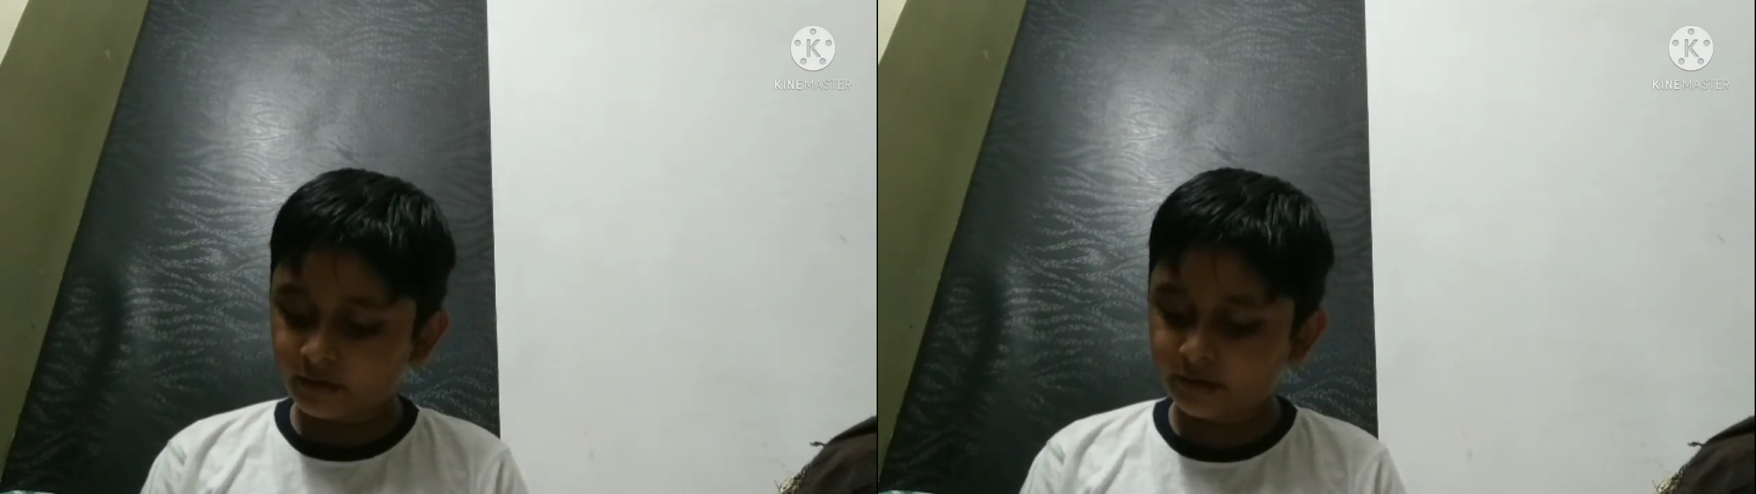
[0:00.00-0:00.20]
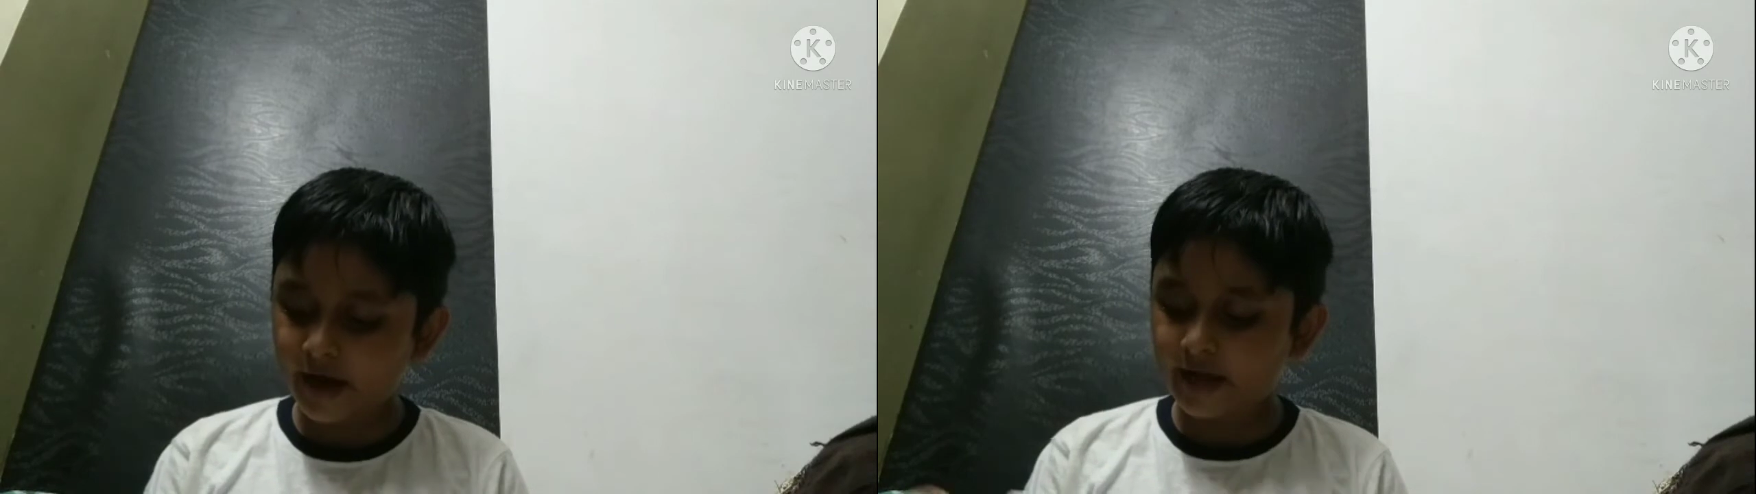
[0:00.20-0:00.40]

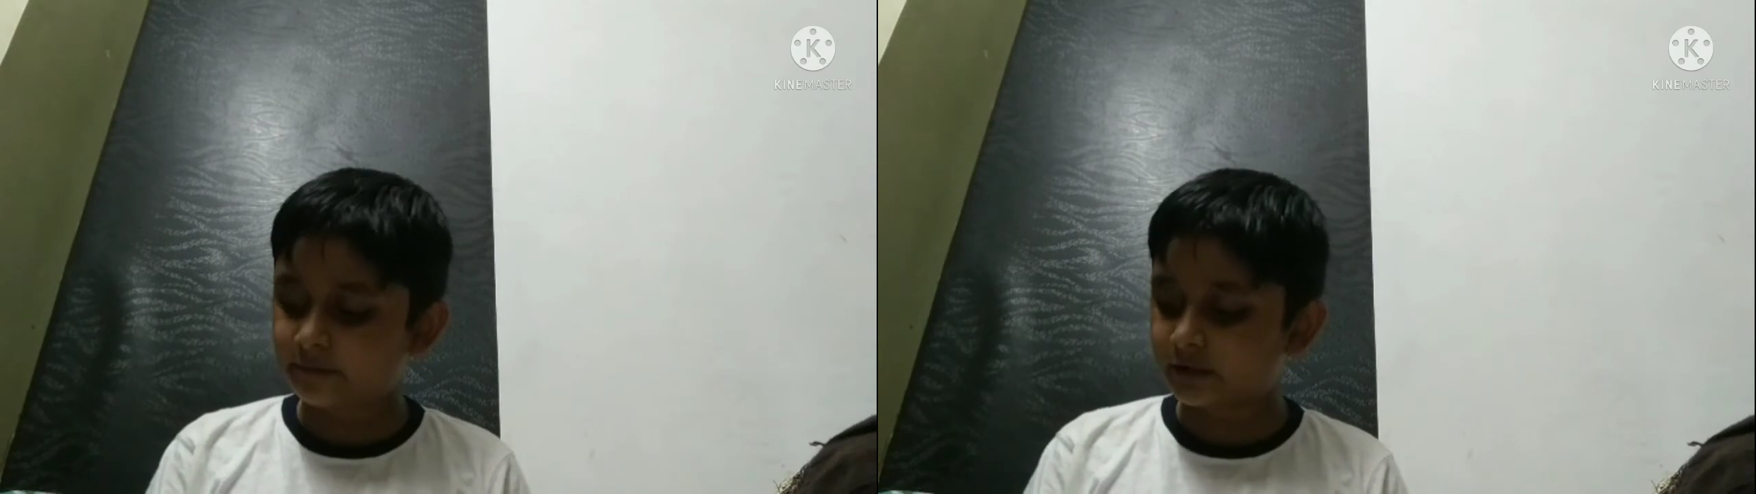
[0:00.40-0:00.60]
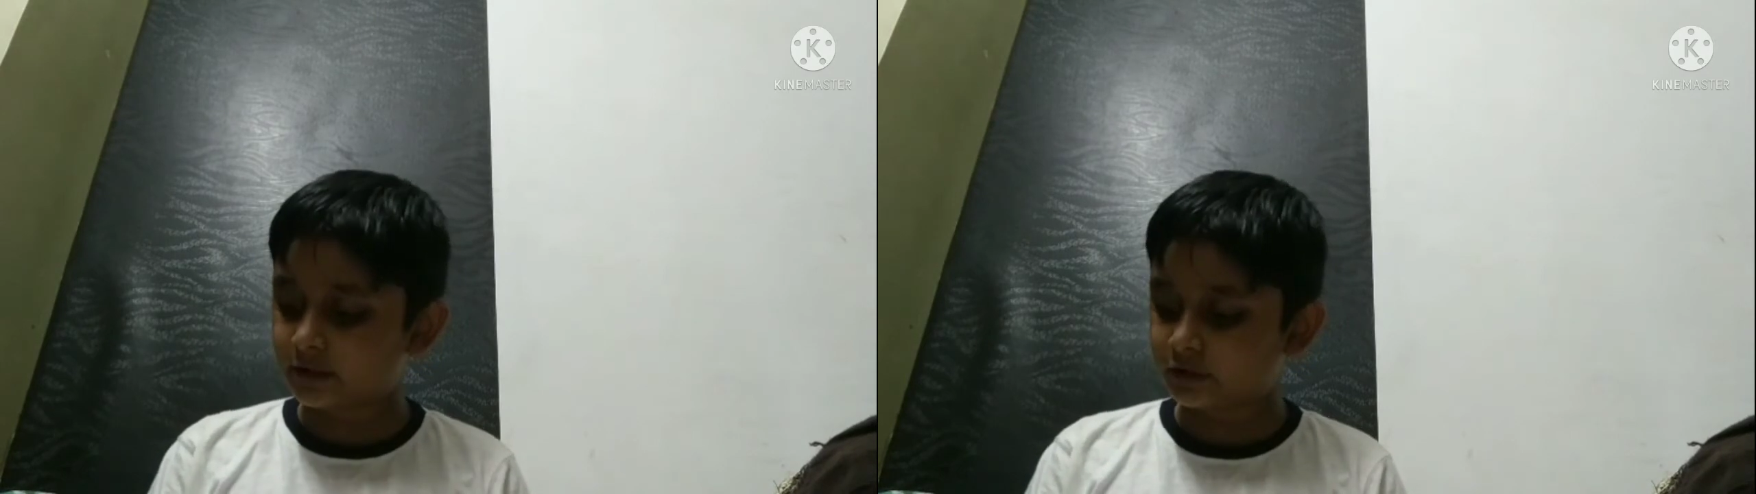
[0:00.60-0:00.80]

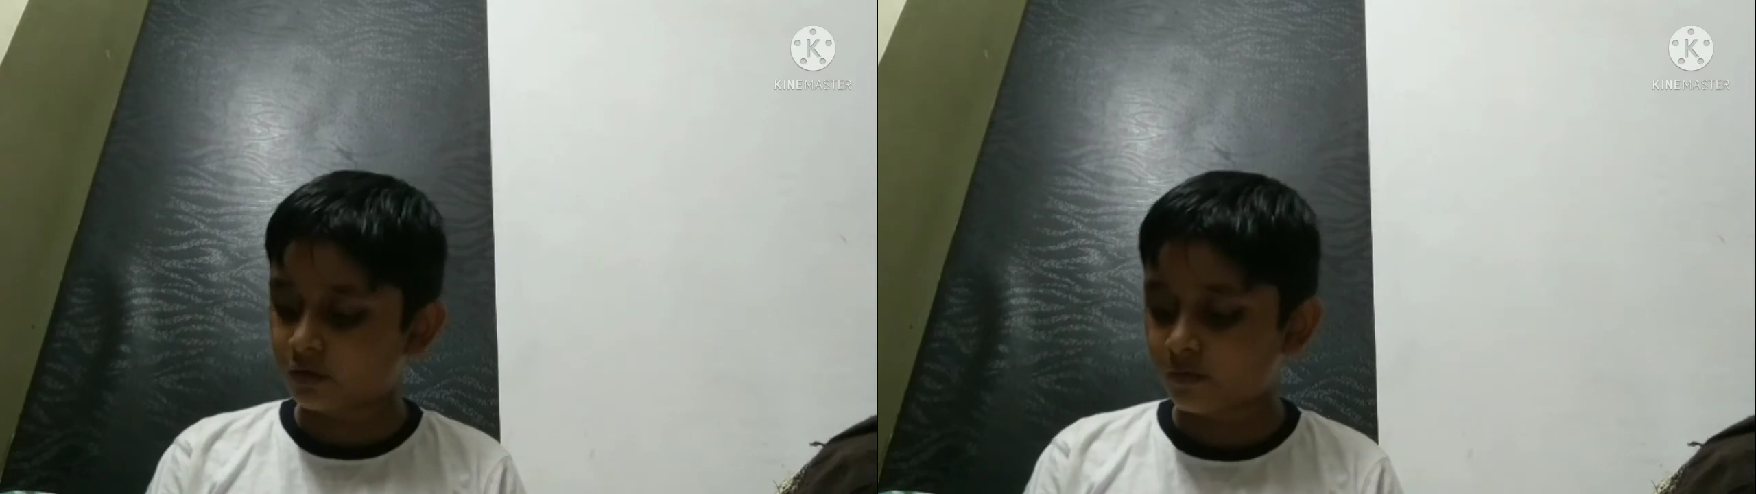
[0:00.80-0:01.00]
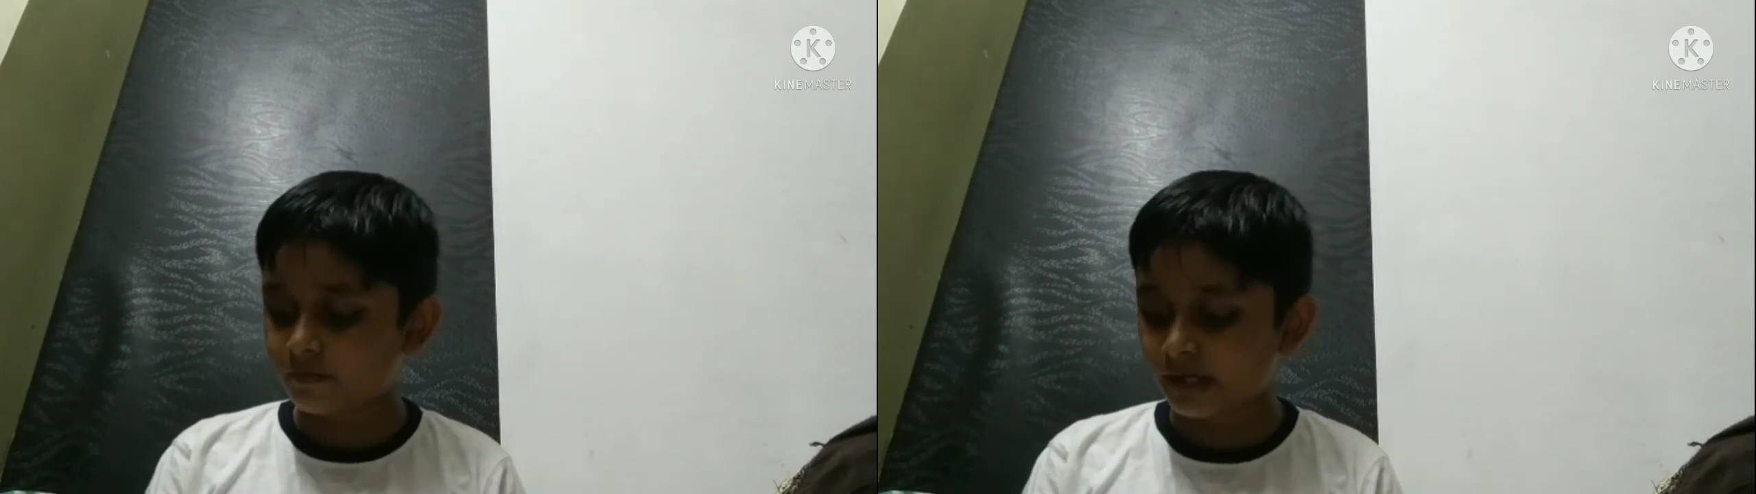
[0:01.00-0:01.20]
grandmother's
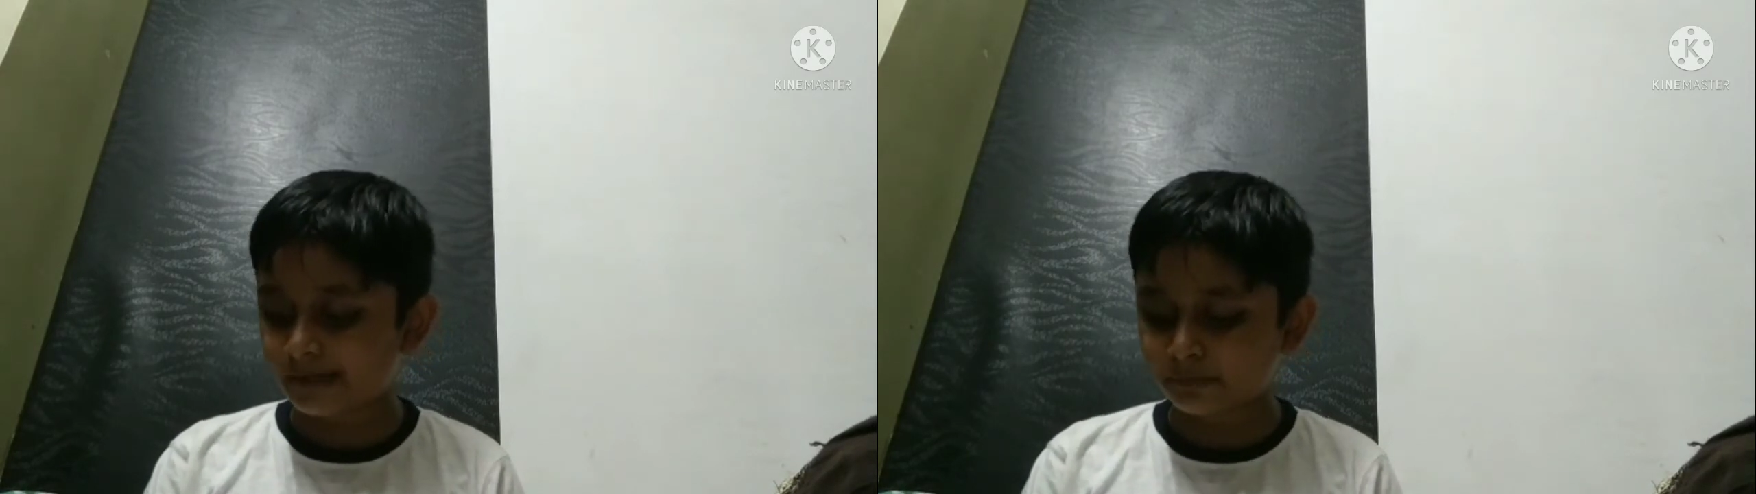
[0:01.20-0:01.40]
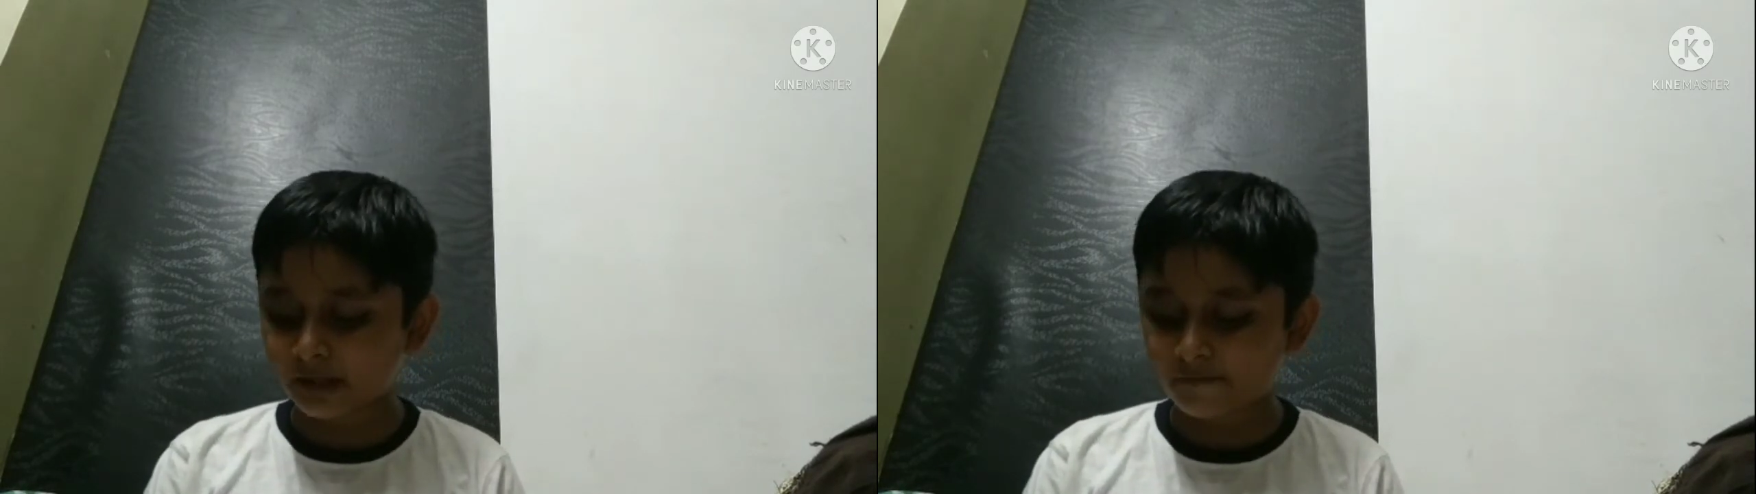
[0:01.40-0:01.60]

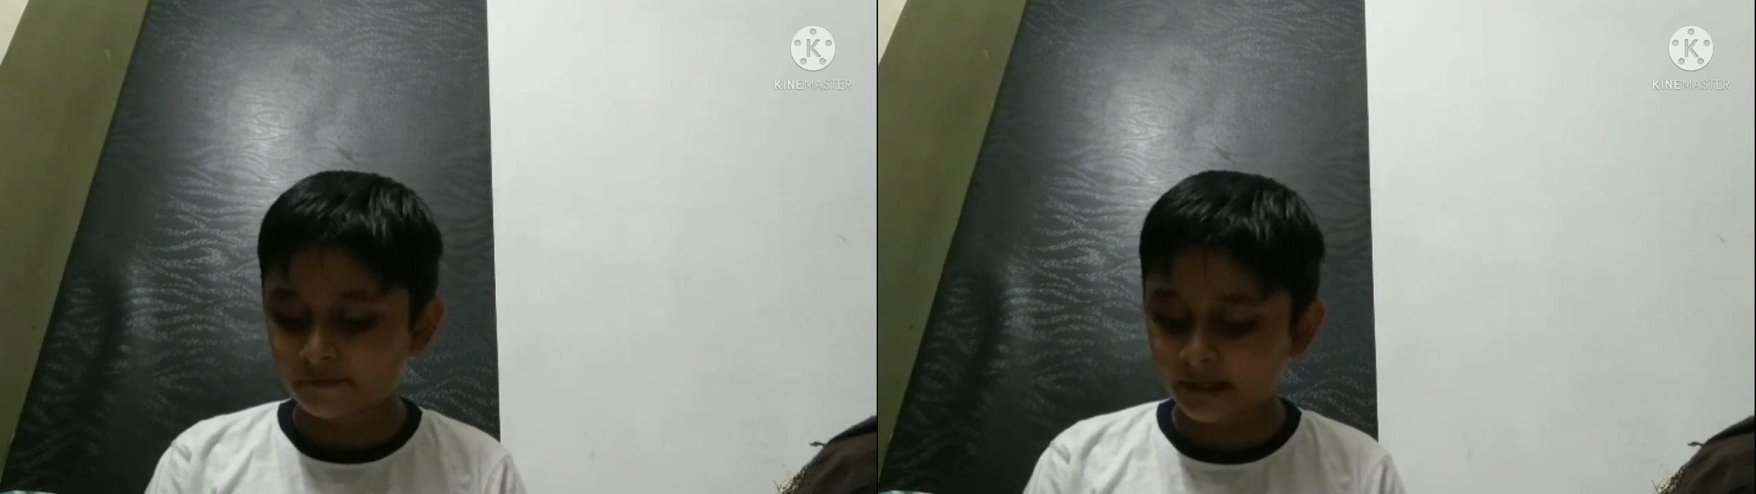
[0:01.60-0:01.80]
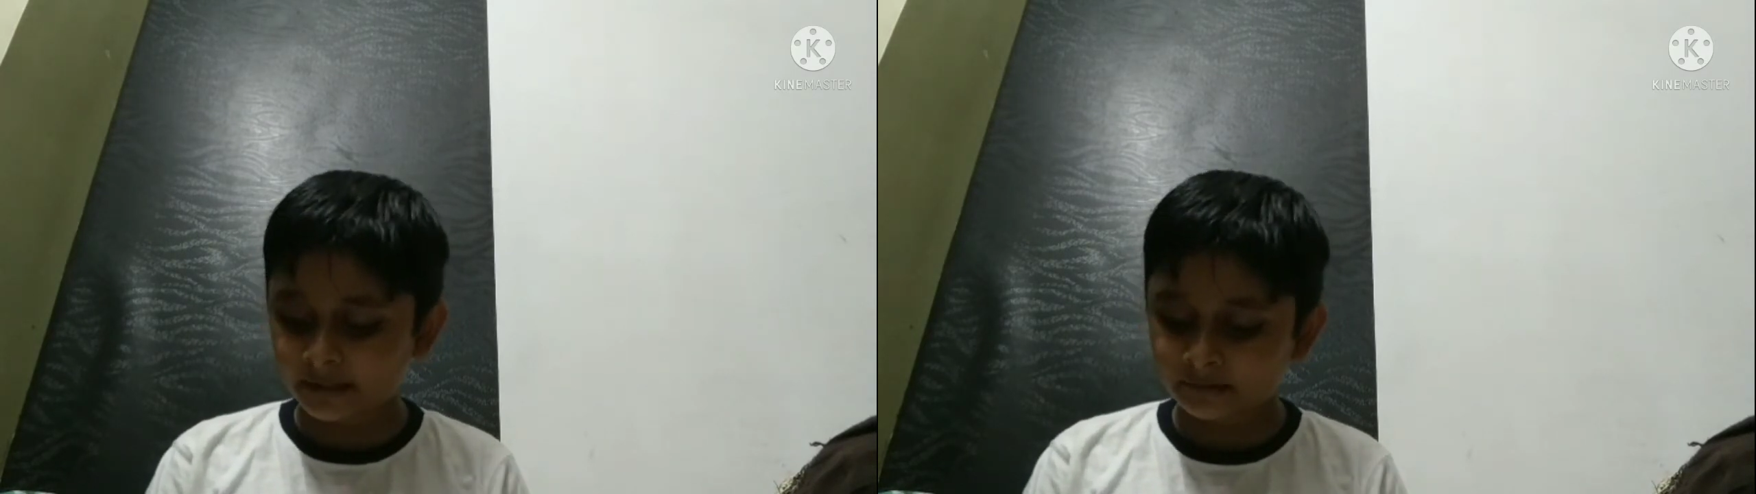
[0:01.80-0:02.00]
homemade plum
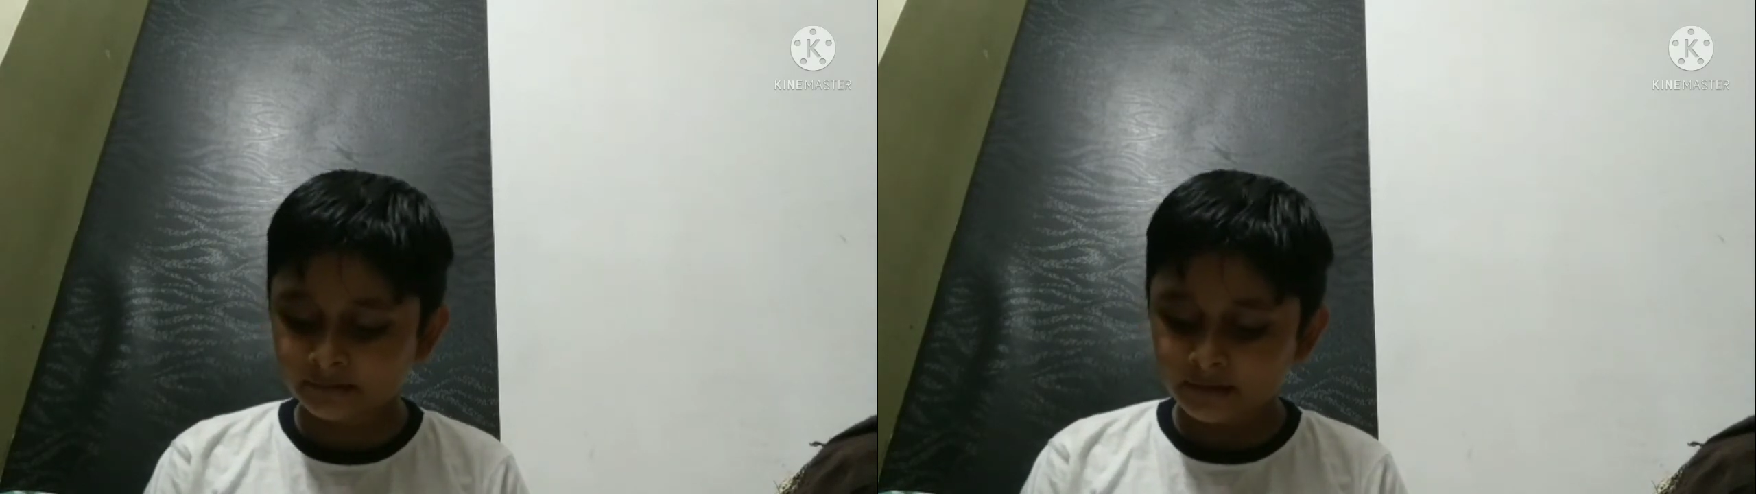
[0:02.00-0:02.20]
wine.